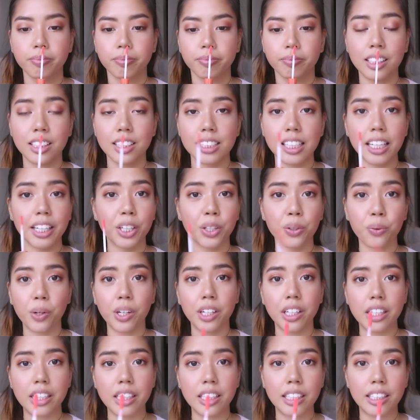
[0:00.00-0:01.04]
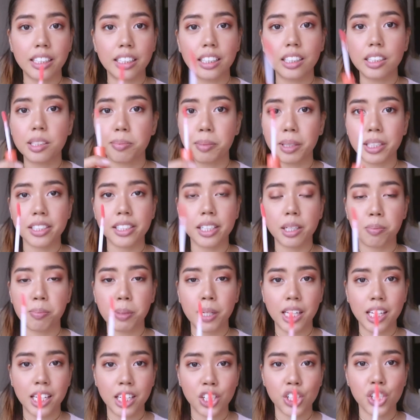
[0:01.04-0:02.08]
It's like you want to eat it. It smells like
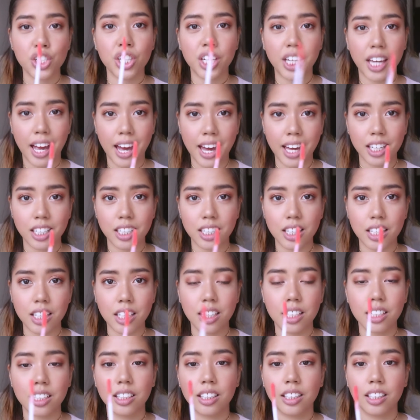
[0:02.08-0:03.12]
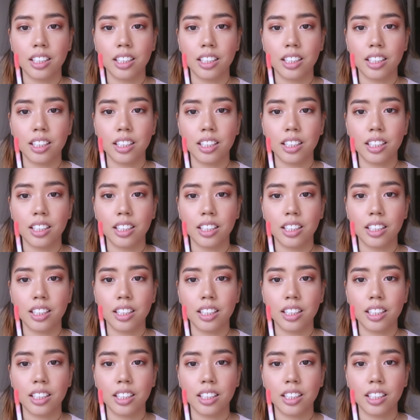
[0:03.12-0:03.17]
peach candy.